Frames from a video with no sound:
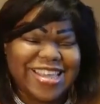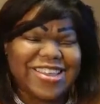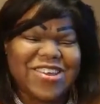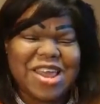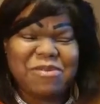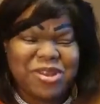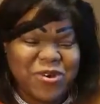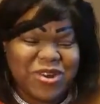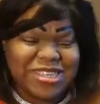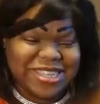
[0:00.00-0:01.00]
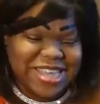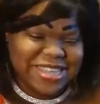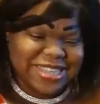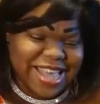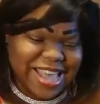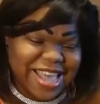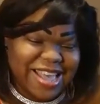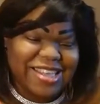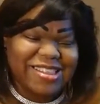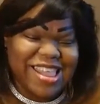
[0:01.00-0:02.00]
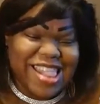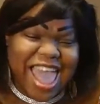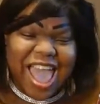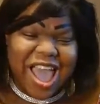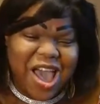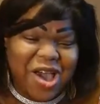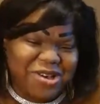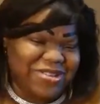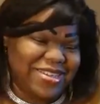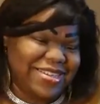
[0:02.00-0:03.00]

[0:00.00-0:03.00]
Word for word: You know, they be doing it to us. No.